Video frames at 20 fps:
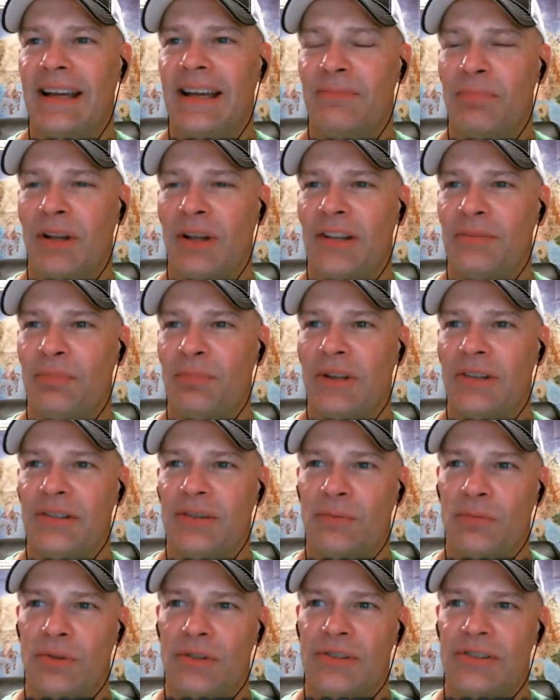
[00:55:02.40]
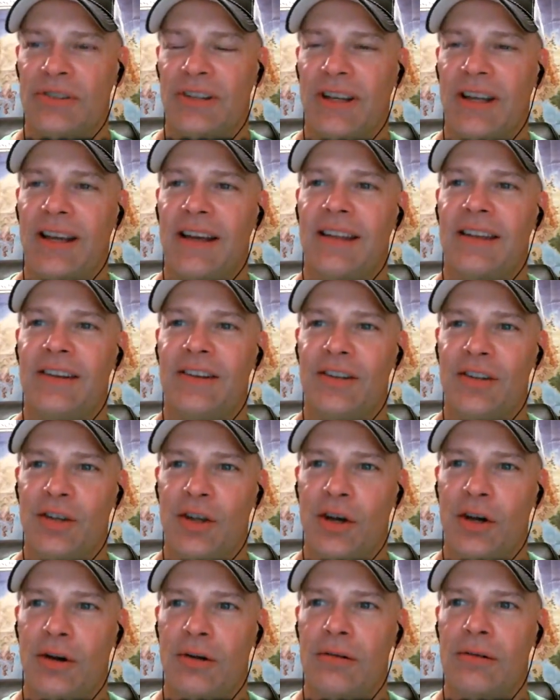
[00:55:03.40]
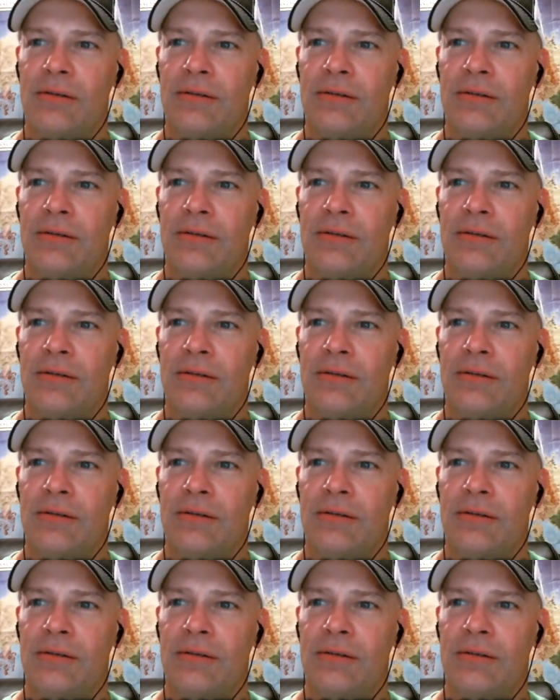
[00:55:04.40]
plus, and WordStar. Yeah, there you go.